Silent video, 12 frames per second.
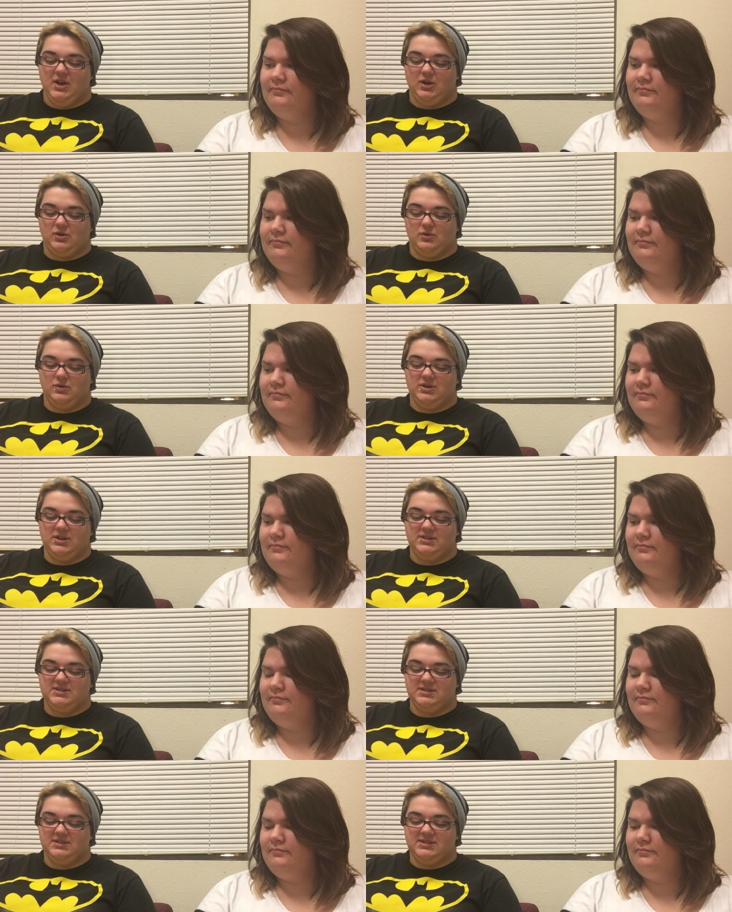
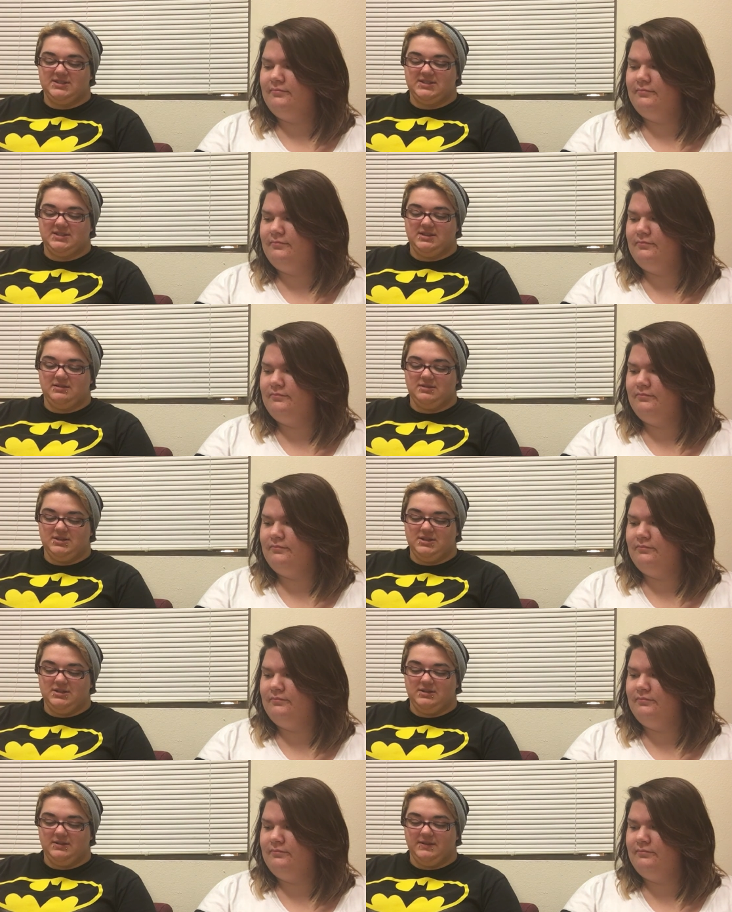Speaker 1: According to this
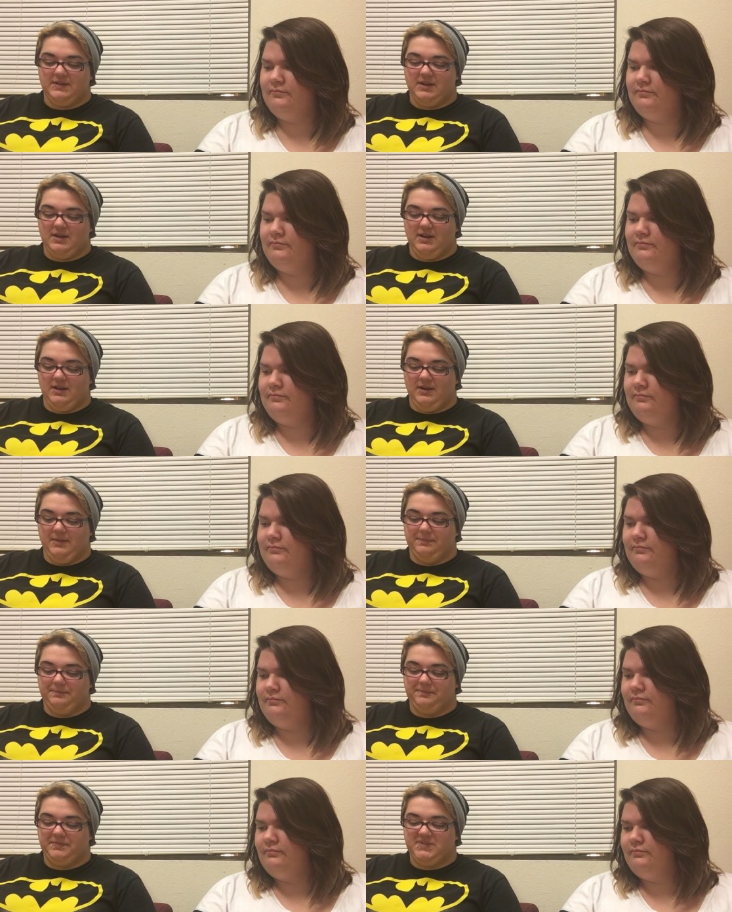theory,
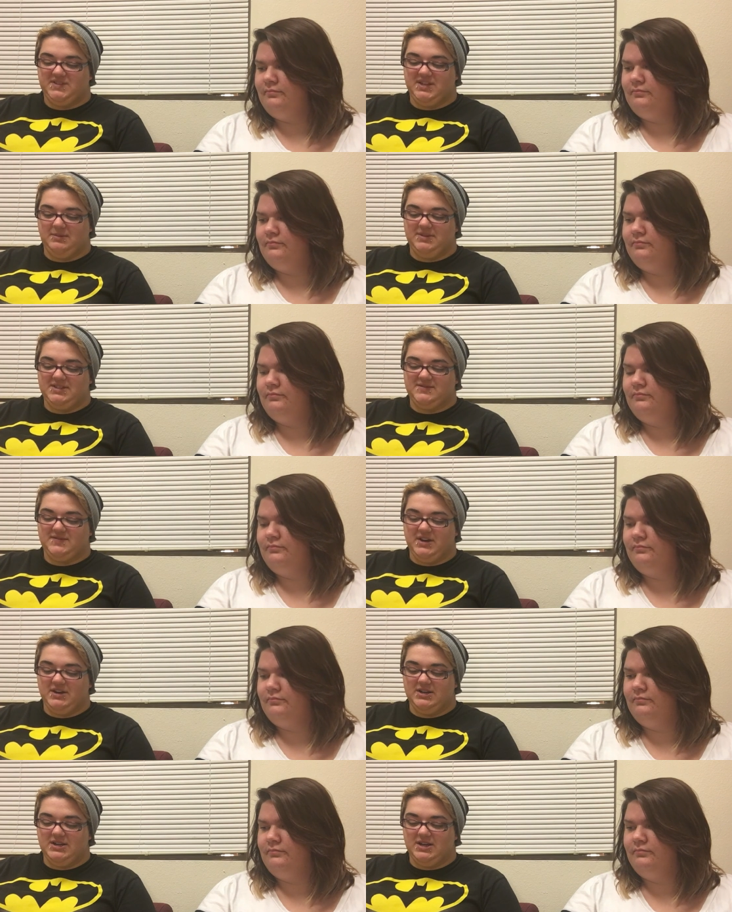um, Timmy's
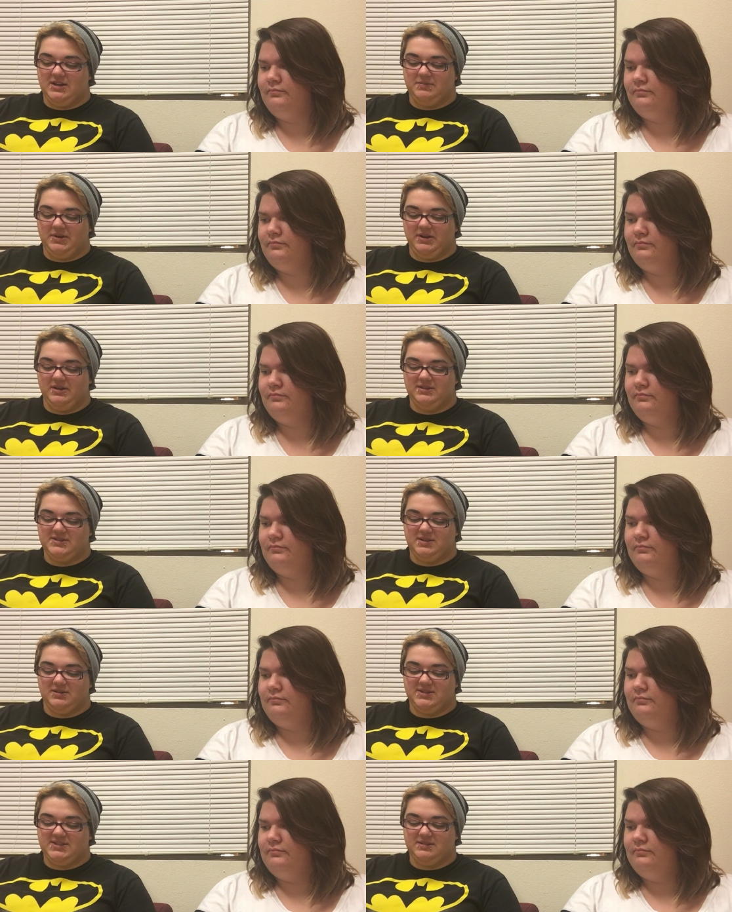fairy godparents
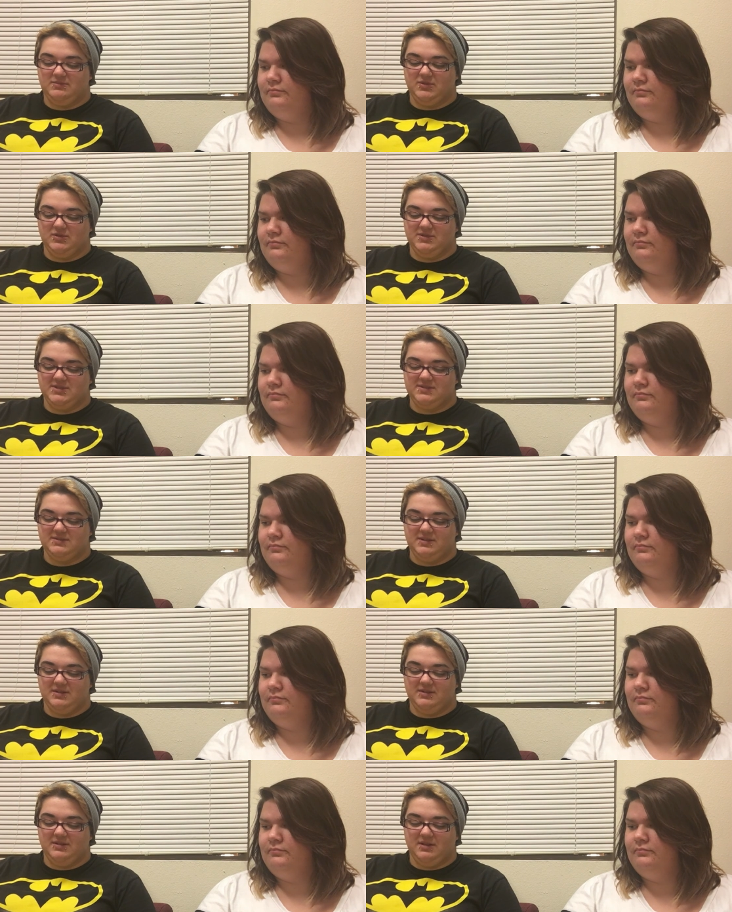are symbols,
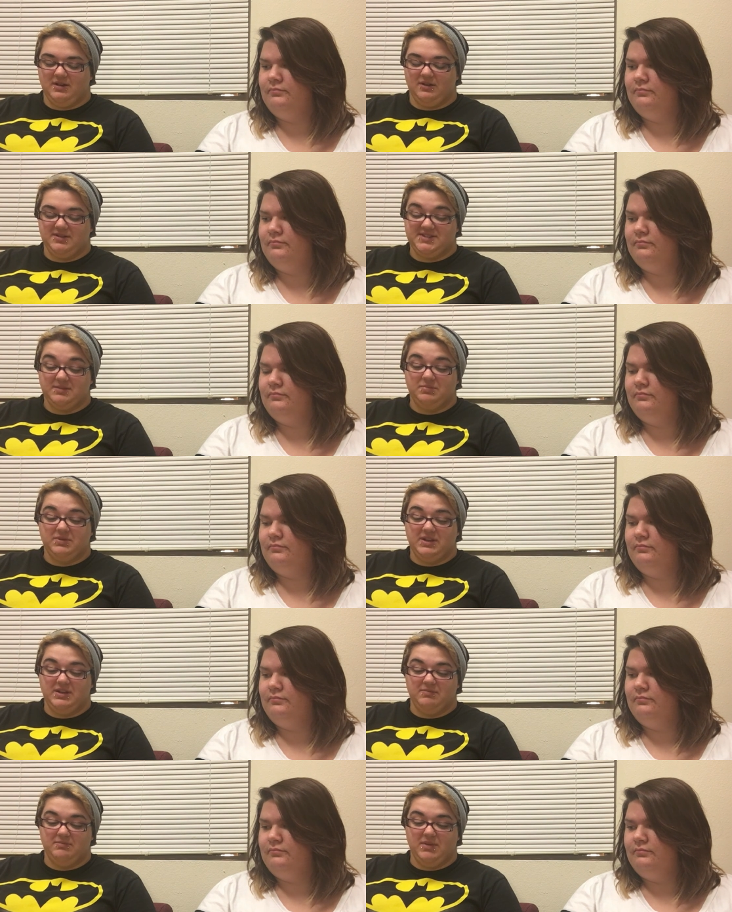are
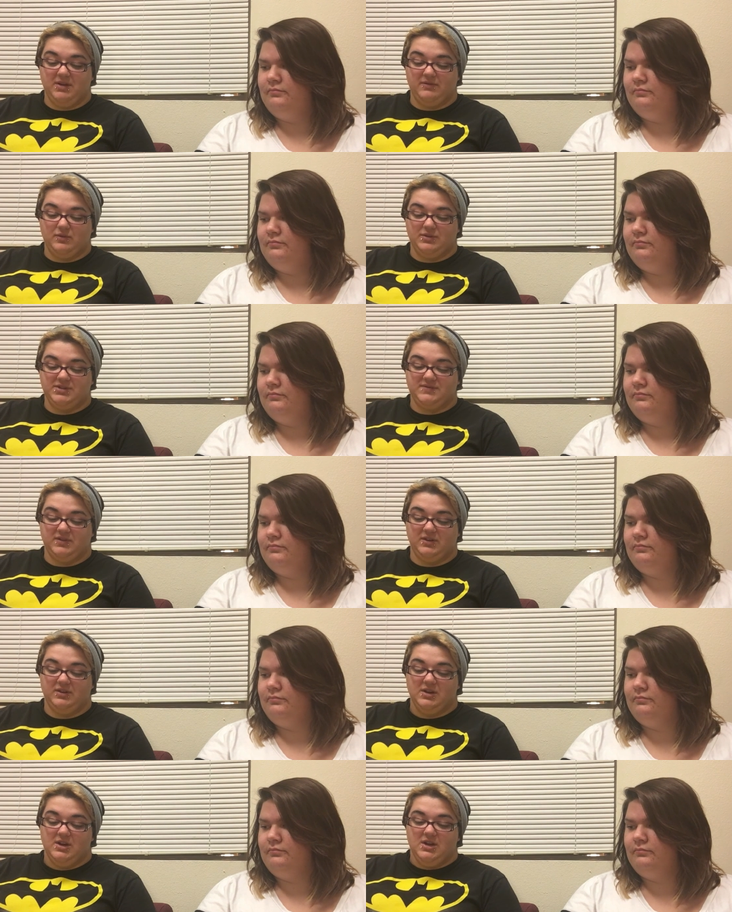simply metaphors
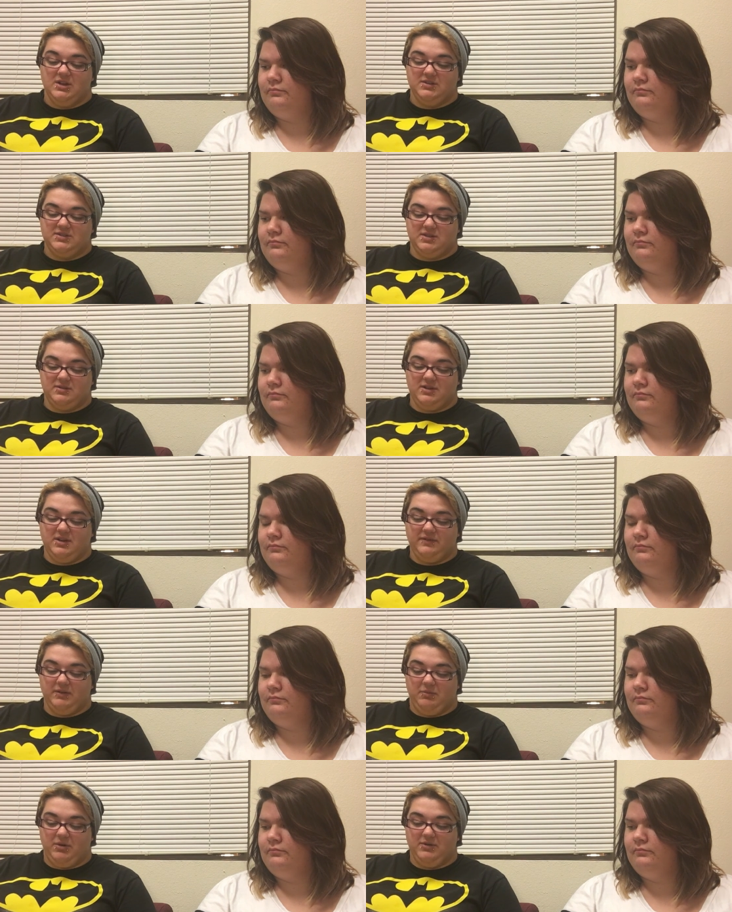for
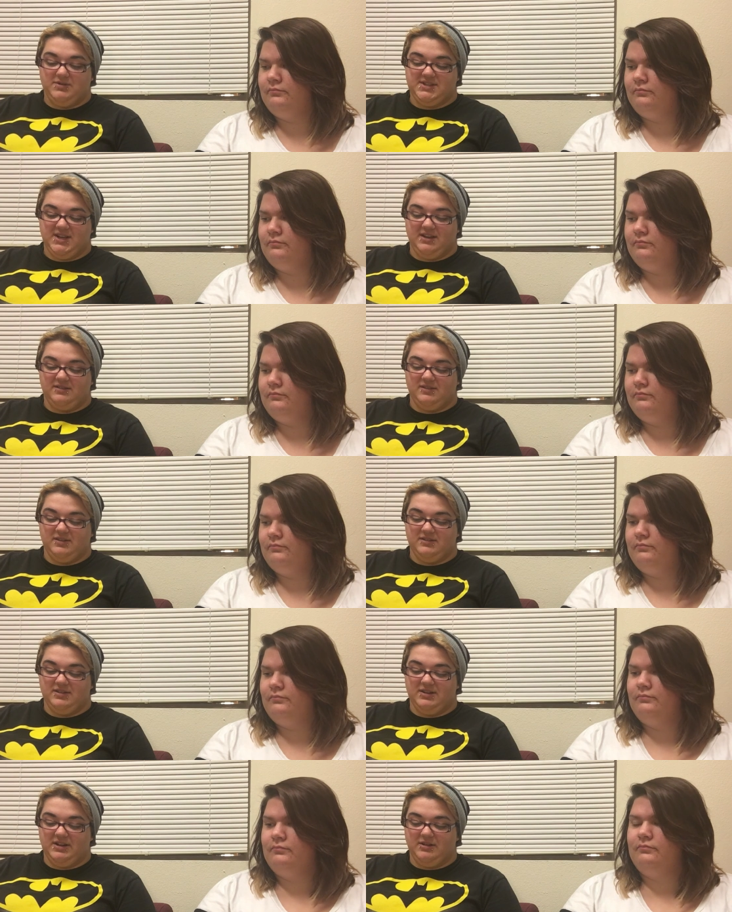Zoloft and Prozac.
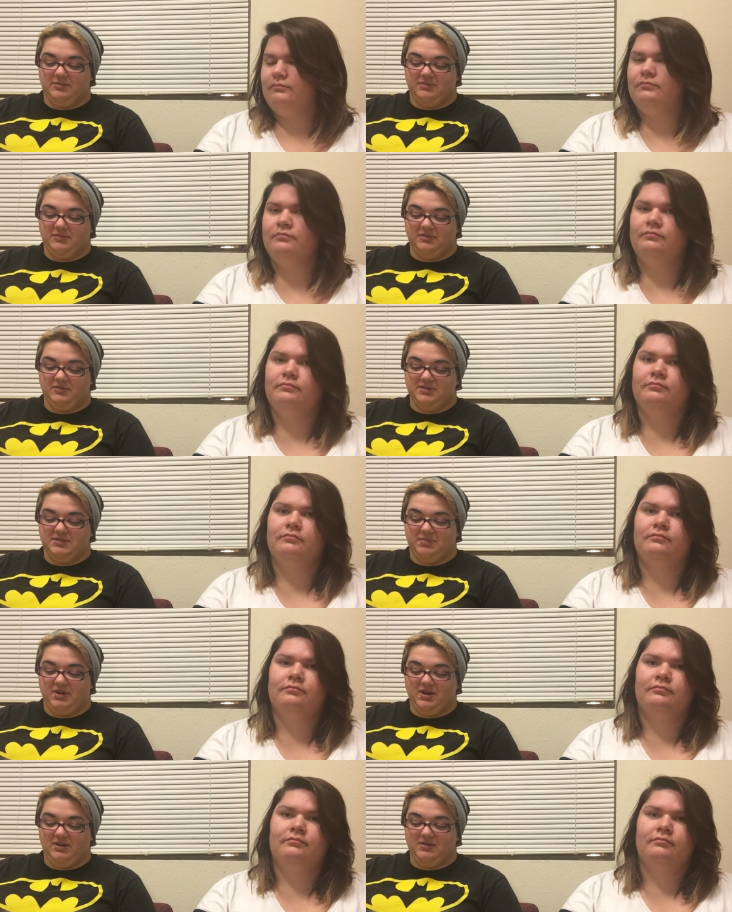They're there to help him through the
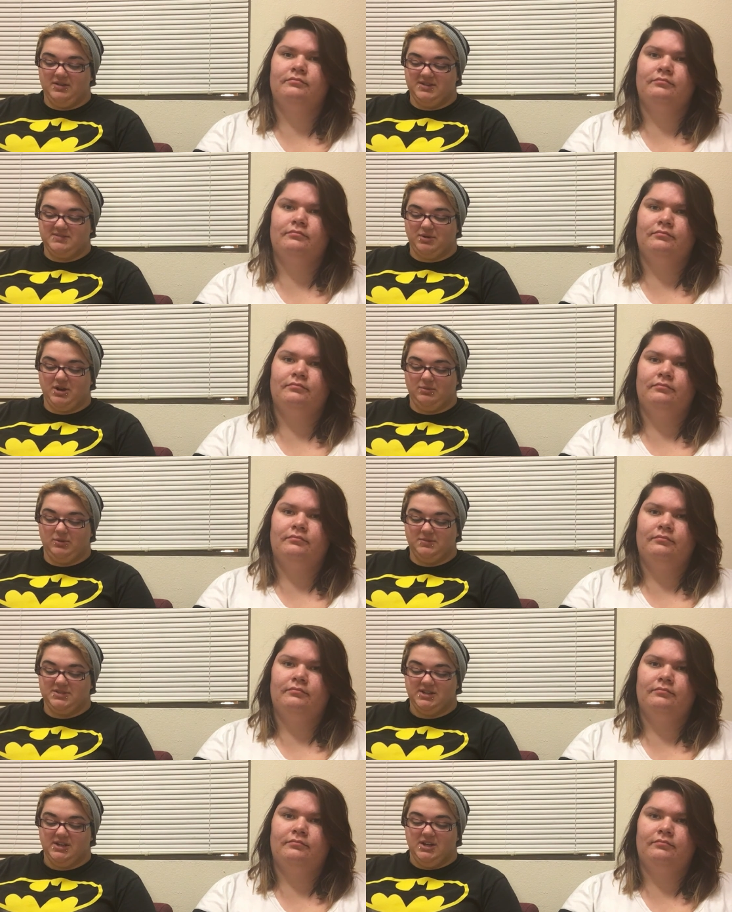pro his
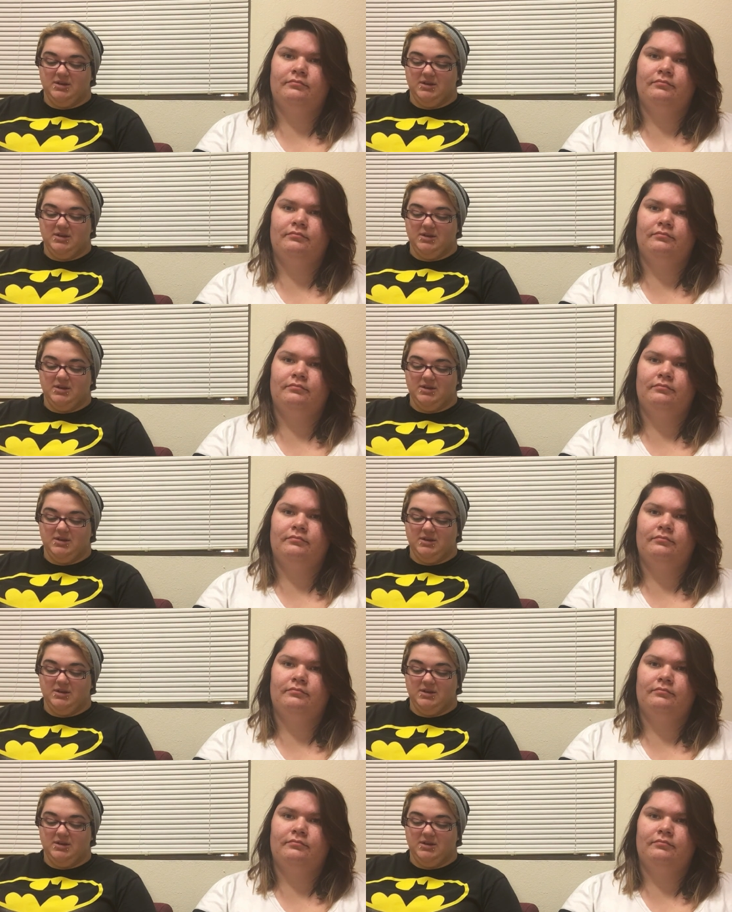problems,